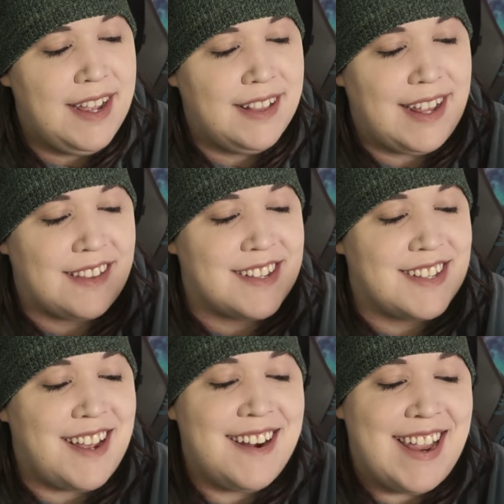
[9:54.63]
like the
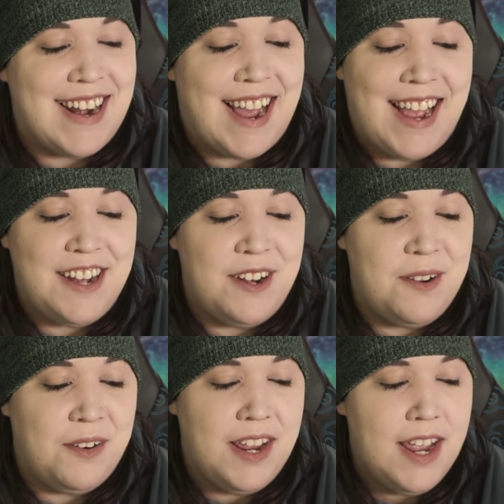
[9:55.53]
sun at high
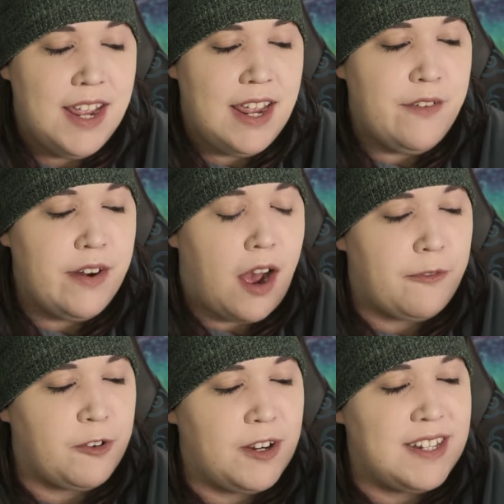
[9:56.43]
noon, even
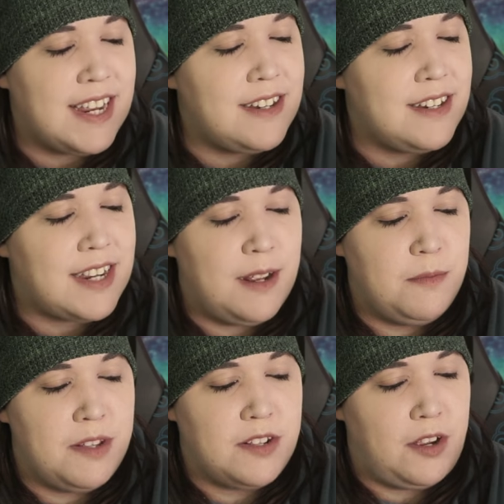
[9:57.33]
offering ten
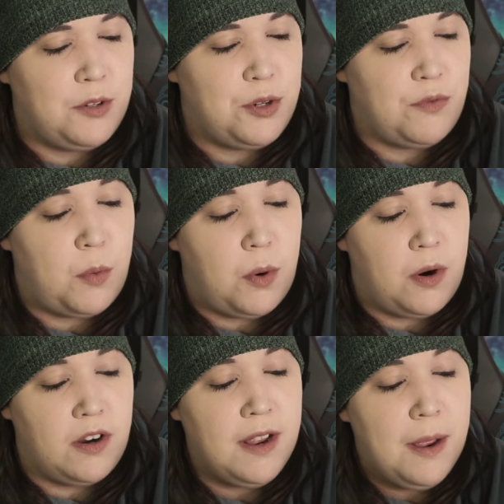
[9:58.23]
times as large a
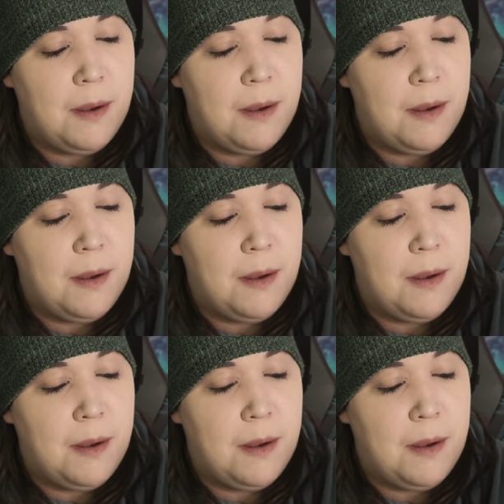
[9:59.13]
reward